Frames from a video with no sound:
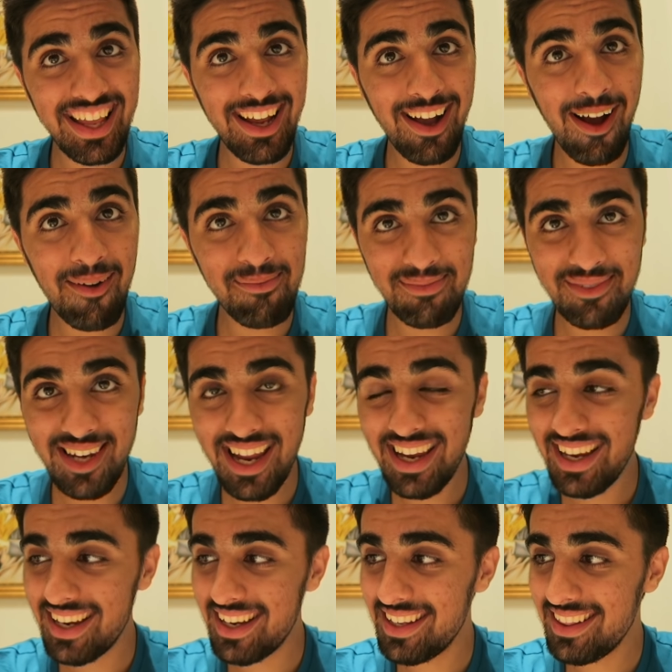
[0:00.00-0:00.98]
they
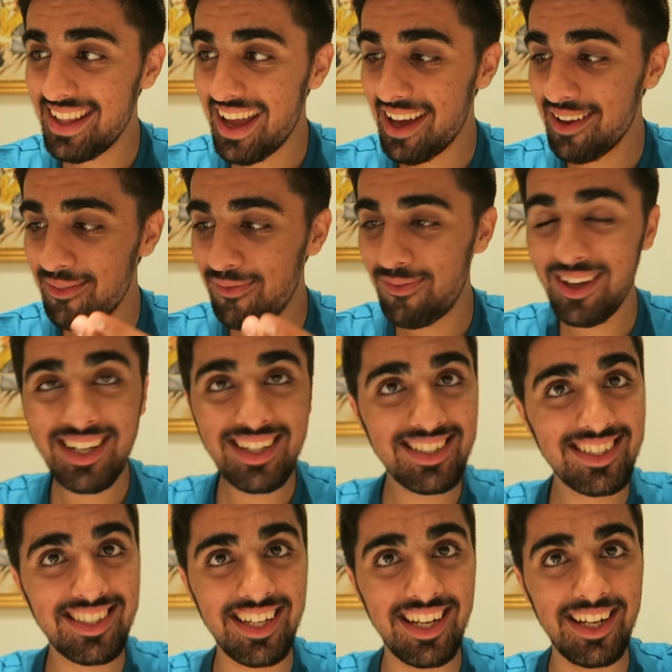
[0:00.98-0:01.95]
updated and
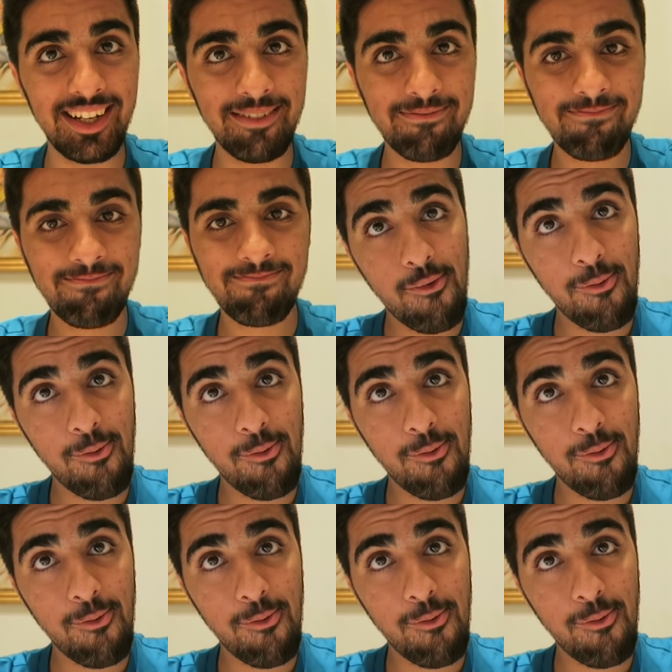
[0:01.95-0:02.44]
fixed it.